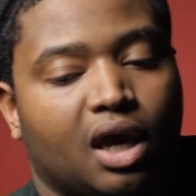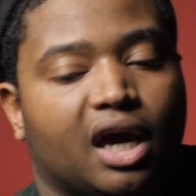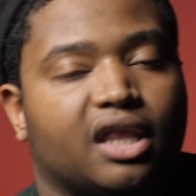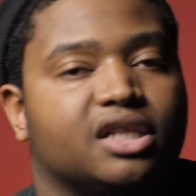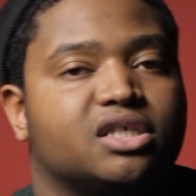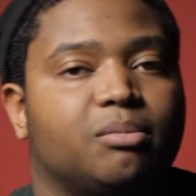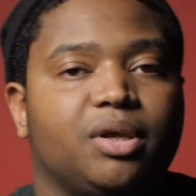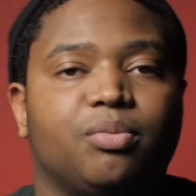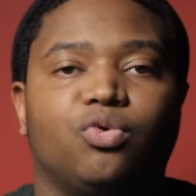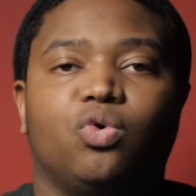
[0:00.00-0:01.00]
And some
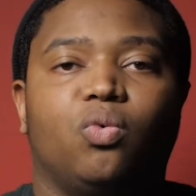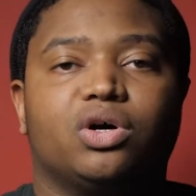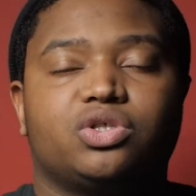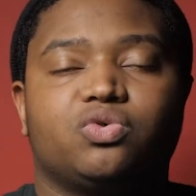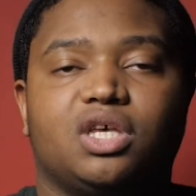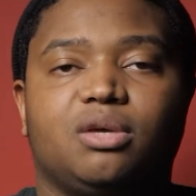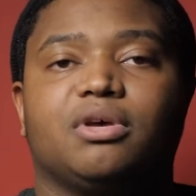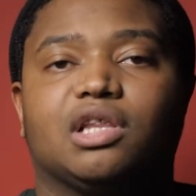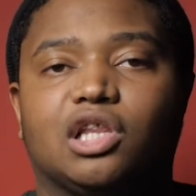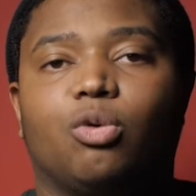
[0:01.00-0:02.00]
people who want to keep
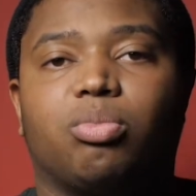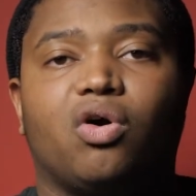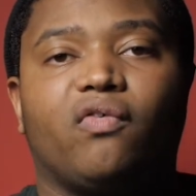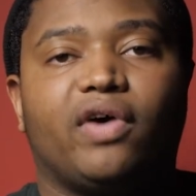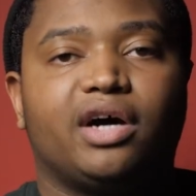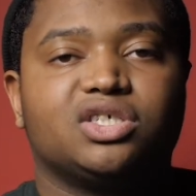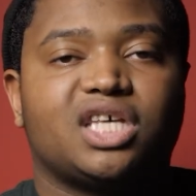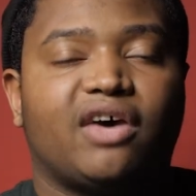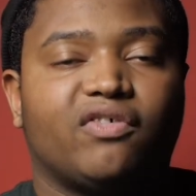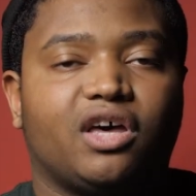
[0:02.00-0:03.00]
it low profile, just
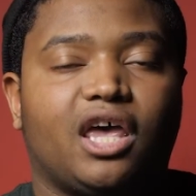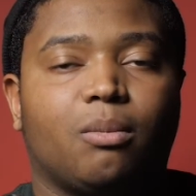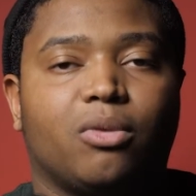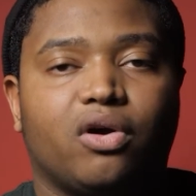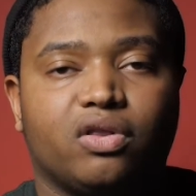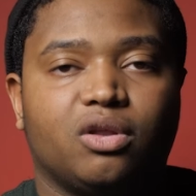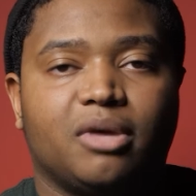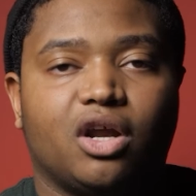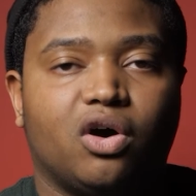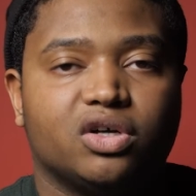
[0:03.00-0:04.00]
have a camera on them
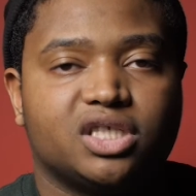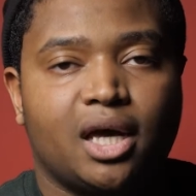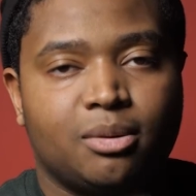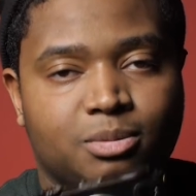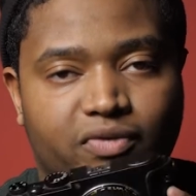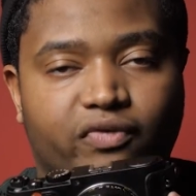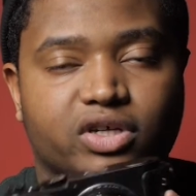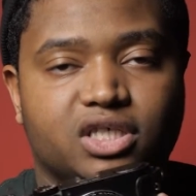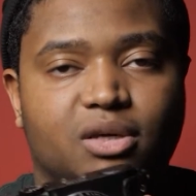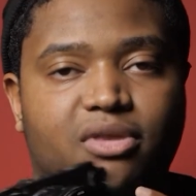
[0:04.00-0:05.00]
at all times, prefer
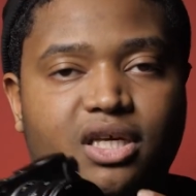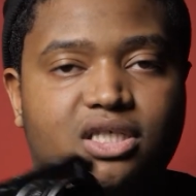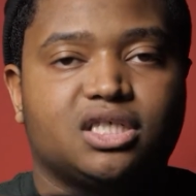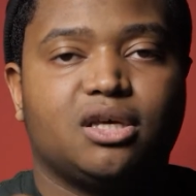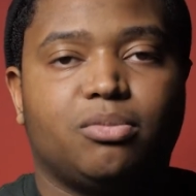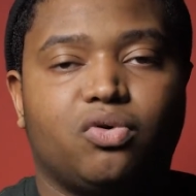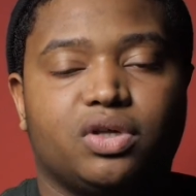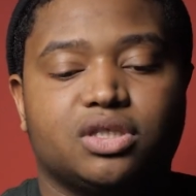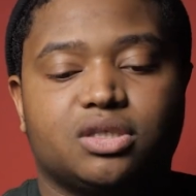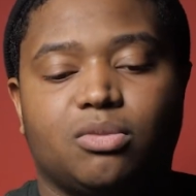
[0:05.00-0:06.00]
something simple
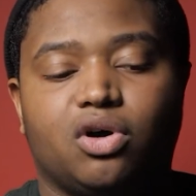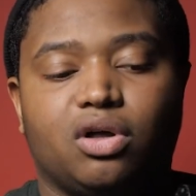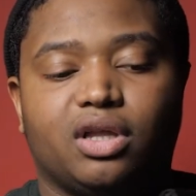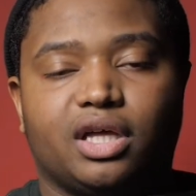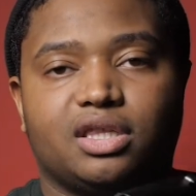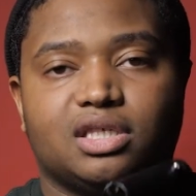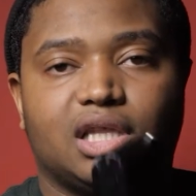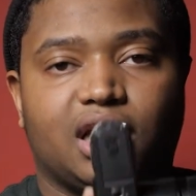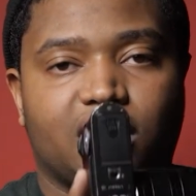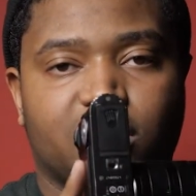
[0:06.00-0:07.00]
and small like this
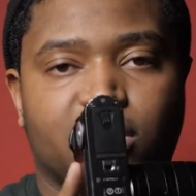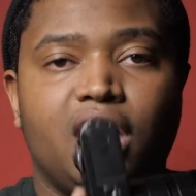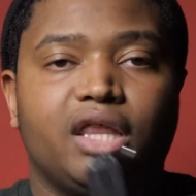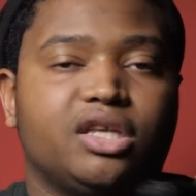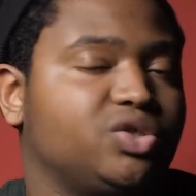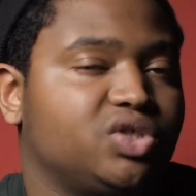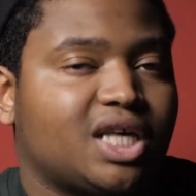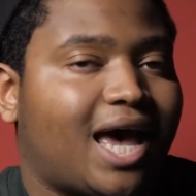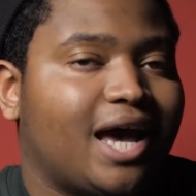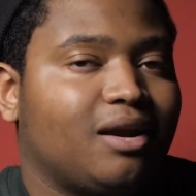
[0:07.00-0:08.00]
Leica that you can just
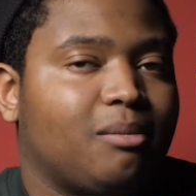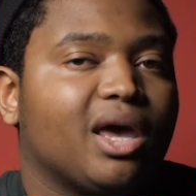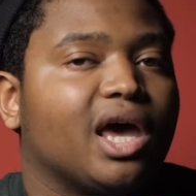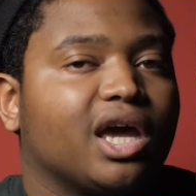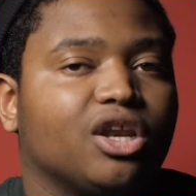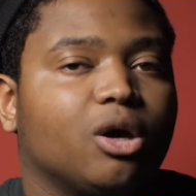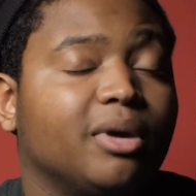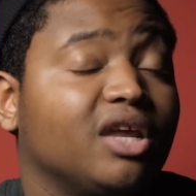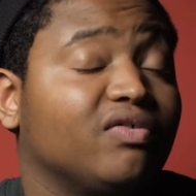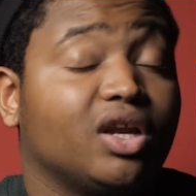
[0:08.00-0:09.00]
hide in the bag and
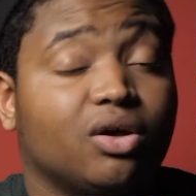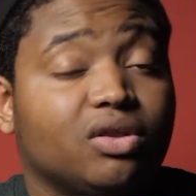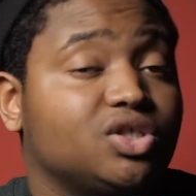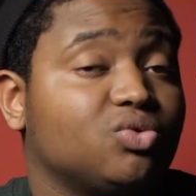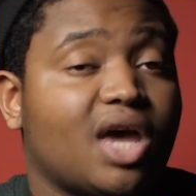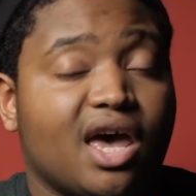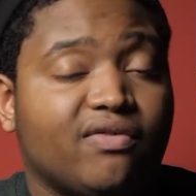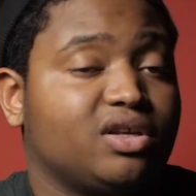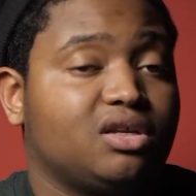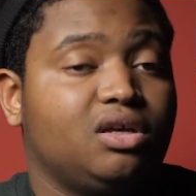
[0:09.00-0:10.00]
nobody even know that you have
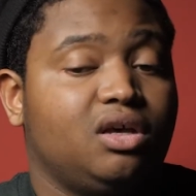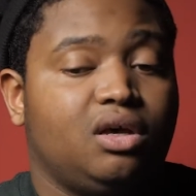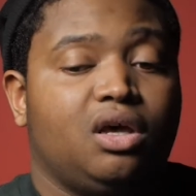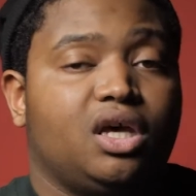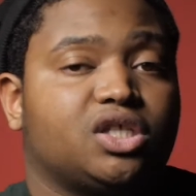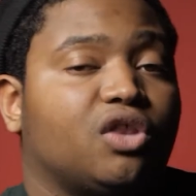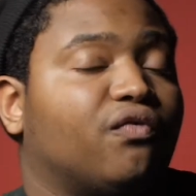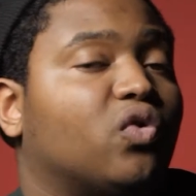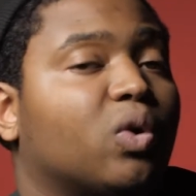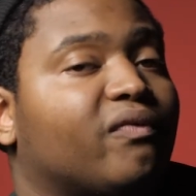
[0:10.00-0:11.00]
it. So the
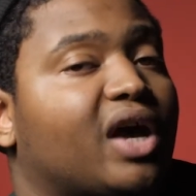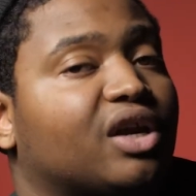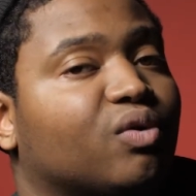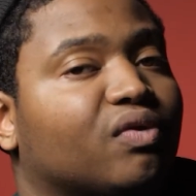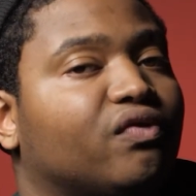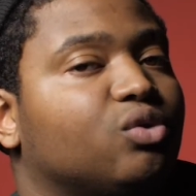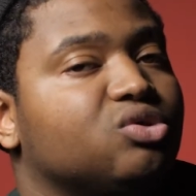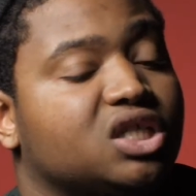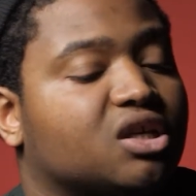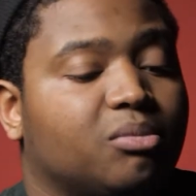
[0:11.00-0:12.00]
form factor of the
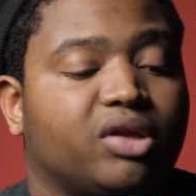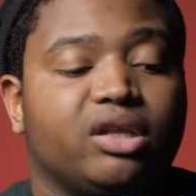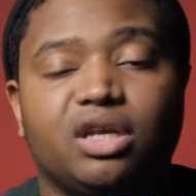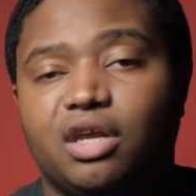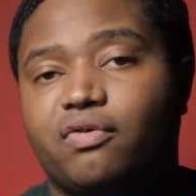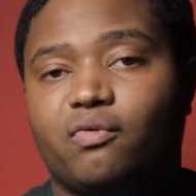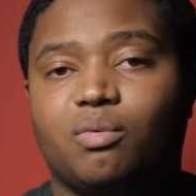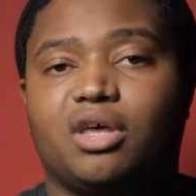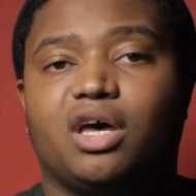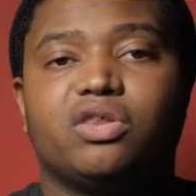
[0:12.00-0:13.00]
Fuji is completely different from
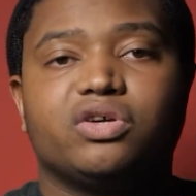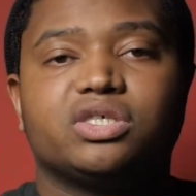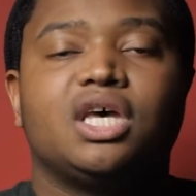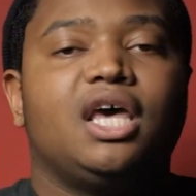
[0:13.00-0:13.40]
the others.